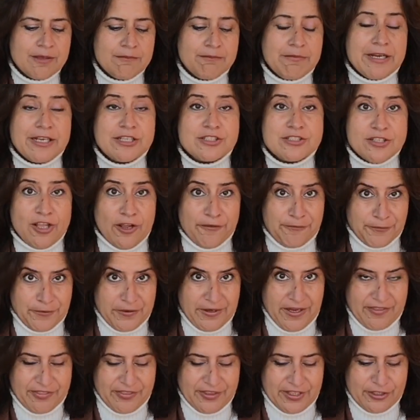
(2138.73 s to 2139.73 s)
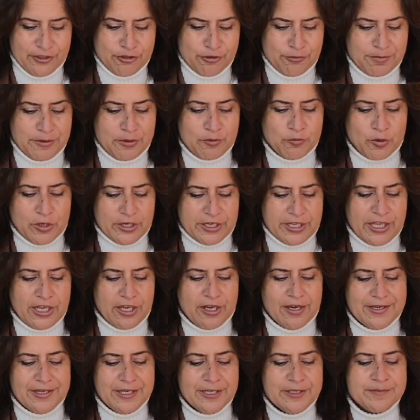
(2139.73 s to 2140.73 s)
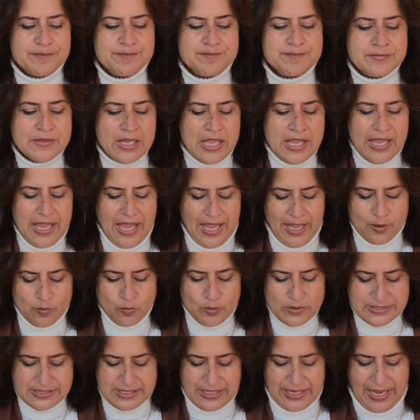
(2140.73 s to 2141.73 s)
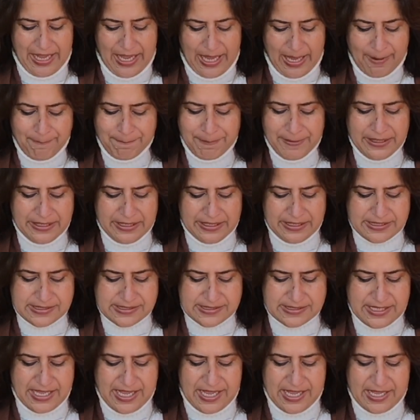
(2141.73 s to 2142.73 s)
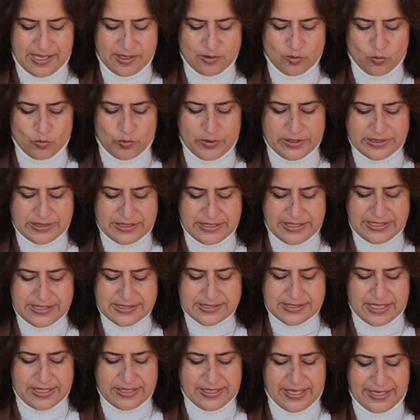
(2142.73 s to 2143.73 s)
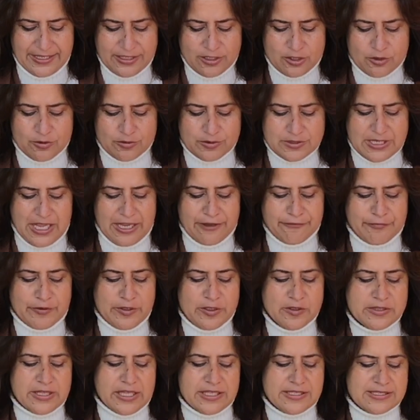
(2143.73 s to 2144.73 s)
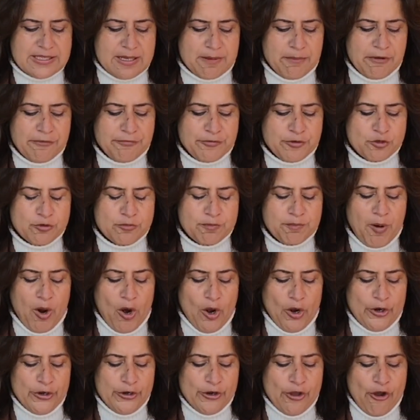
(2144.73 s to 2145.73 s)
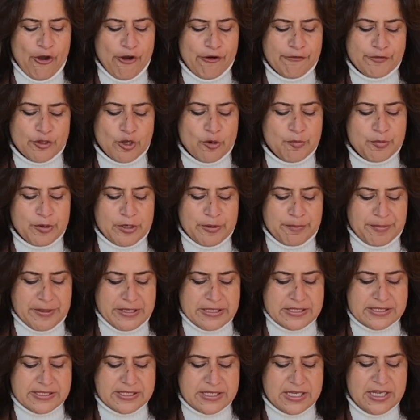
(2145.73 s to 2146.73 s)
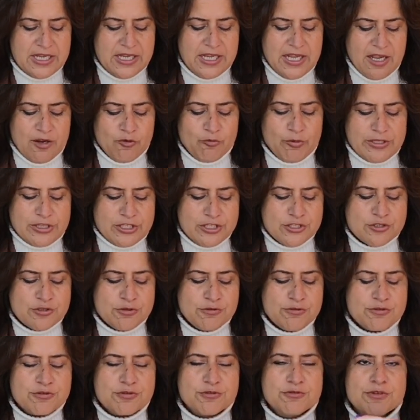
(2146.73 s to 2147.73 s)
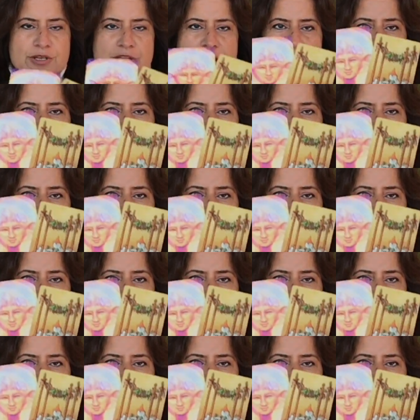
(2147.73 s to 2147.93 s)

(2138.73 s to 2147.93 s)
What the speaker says: But it's not for nothing. You've been working on it. And what's going to happen is that with these light codes, I feel that some of you, part of your purpose with this 2-2